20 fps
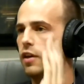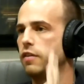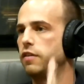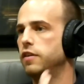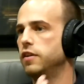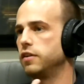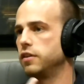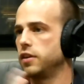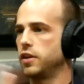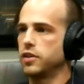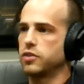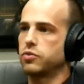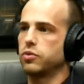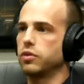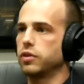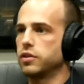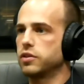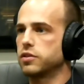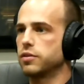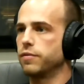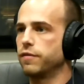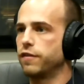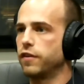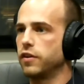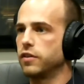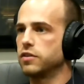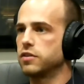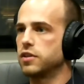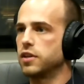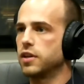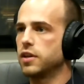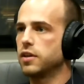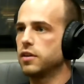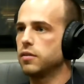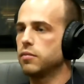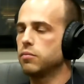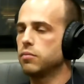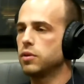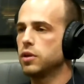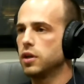then yes, release the funds to
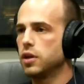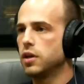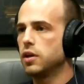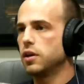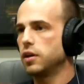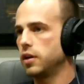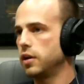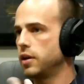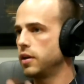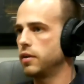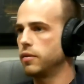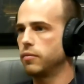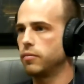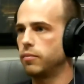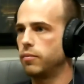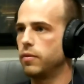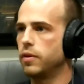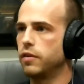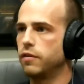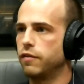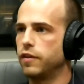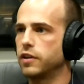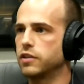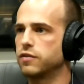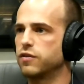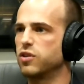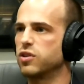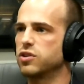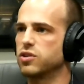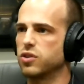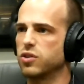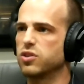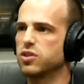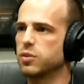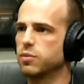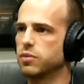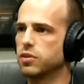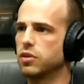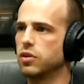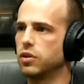him, and vice versa, or
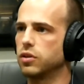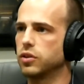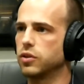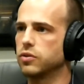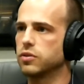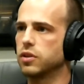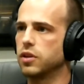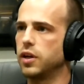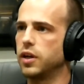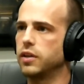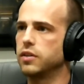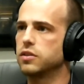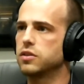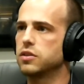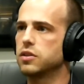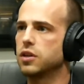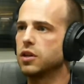something along those lines.